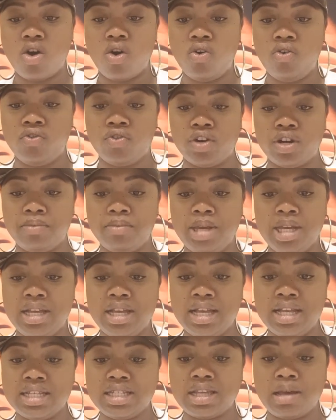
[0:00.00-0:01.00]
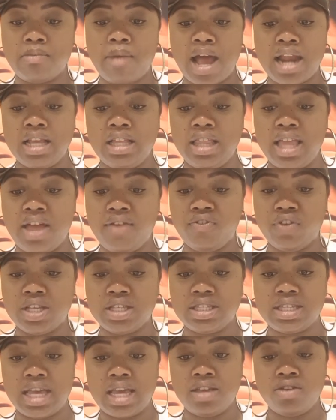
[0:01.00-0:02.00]
over because somebody left
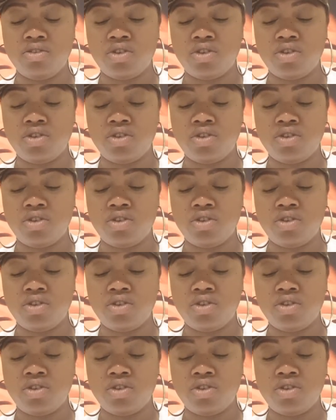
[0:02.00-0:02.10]
and said,